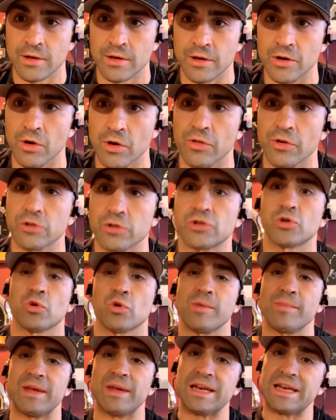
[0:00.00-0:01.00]
They're
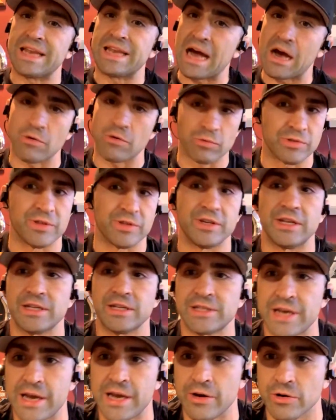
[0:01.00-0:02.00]
screaming down with the
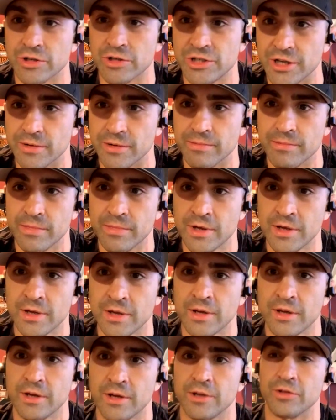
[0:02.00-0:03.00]
dictatorship.
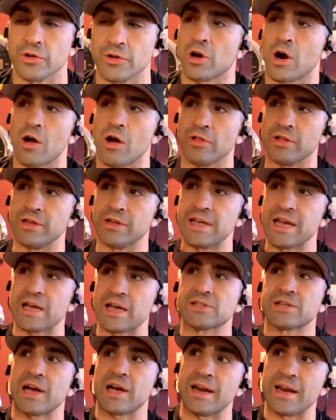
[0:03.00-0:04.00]
They're calling
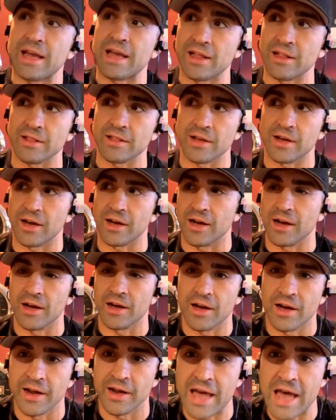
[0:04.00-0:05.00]

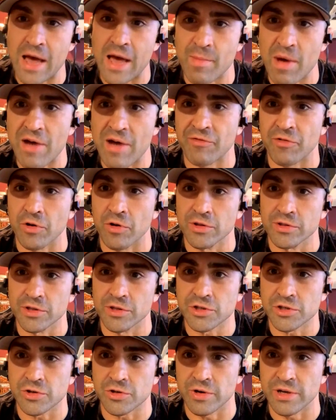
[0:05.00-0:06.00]
Diaz-Canel an MFer in
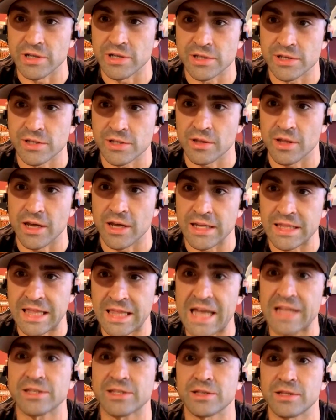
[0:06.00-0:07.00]
the streets. Like
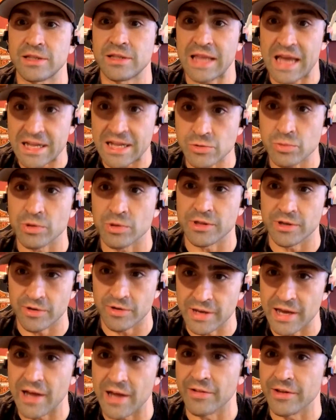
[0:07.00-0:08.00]
that's what
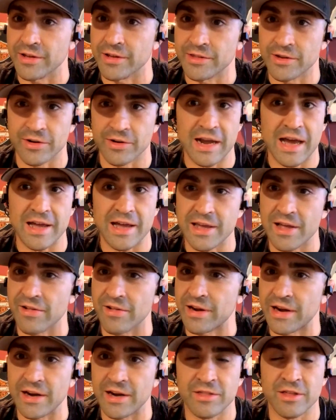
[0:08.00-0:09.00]
they're yelling. They're not
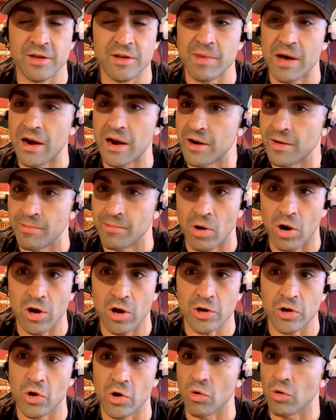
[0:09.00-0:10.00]
yelling anything about an
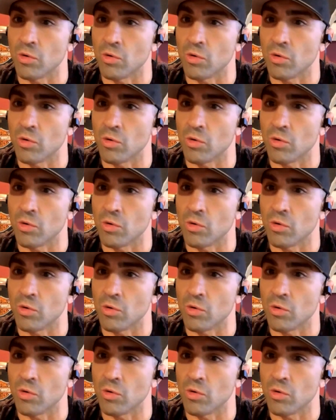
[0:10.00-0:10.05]
embargo